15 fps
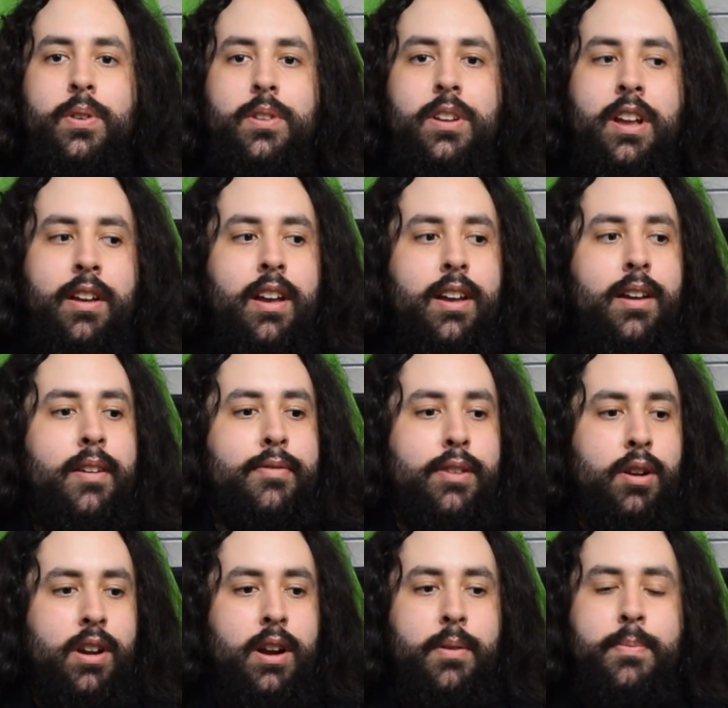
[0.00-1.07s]
If
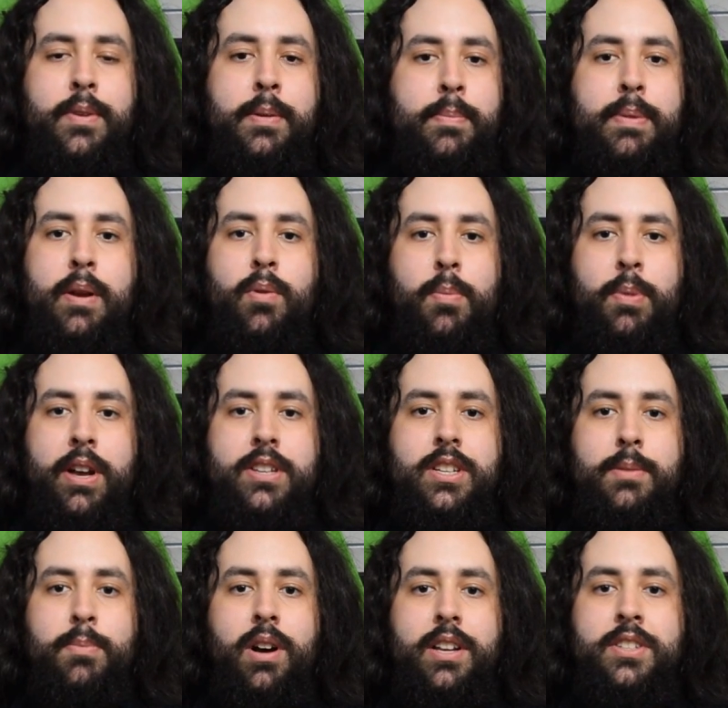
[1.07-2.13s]
you're gonna be
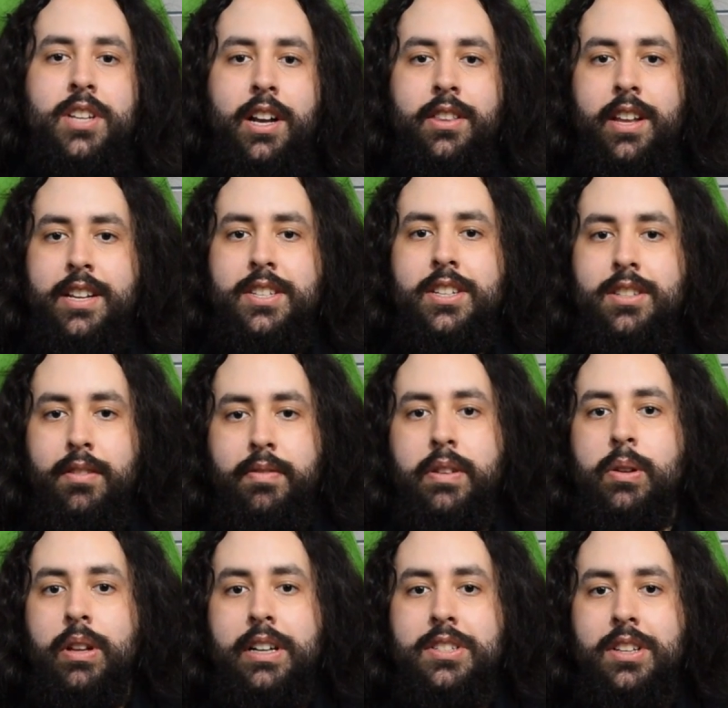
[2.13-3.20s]
replacing buttons, unless it's a
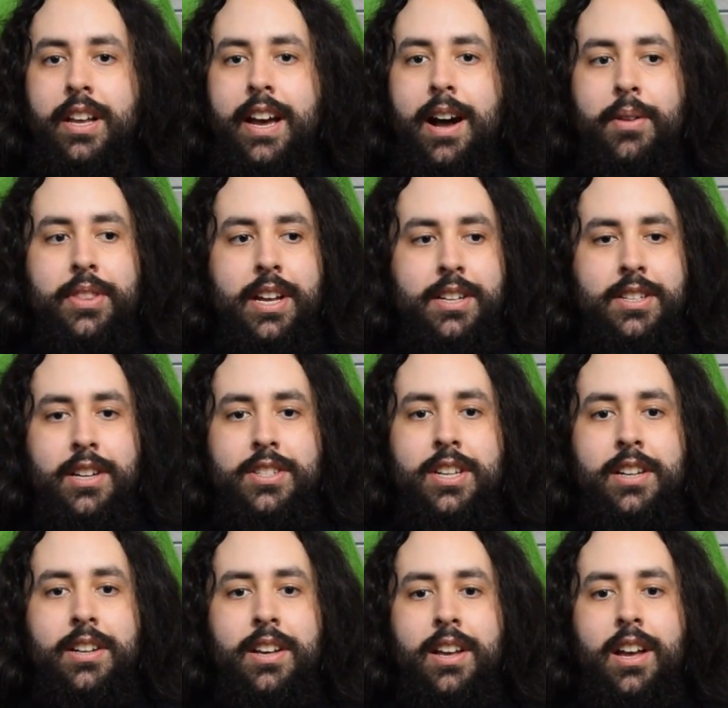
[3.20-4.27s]
Vuelix layout that
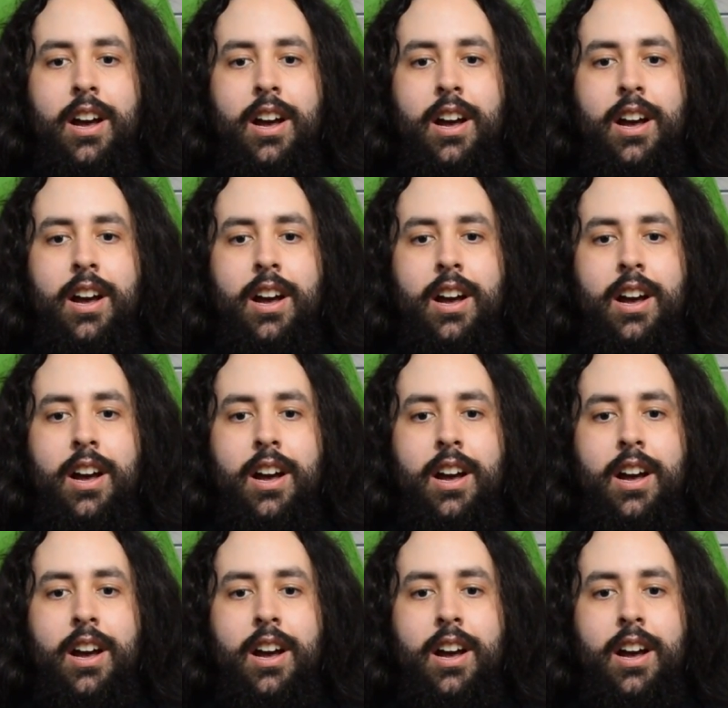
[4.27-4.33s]
doesn't